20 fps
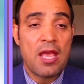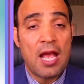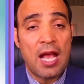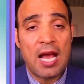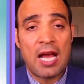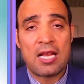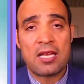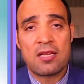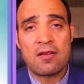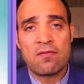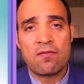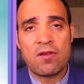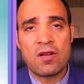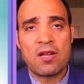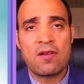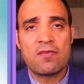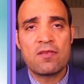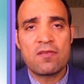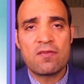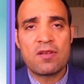And one
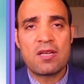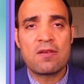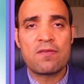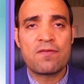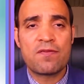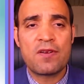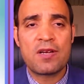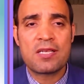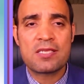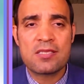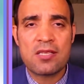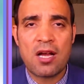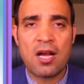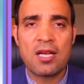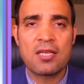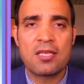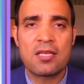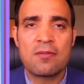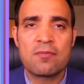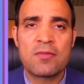of the very first
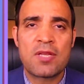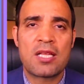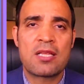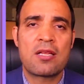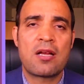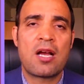item that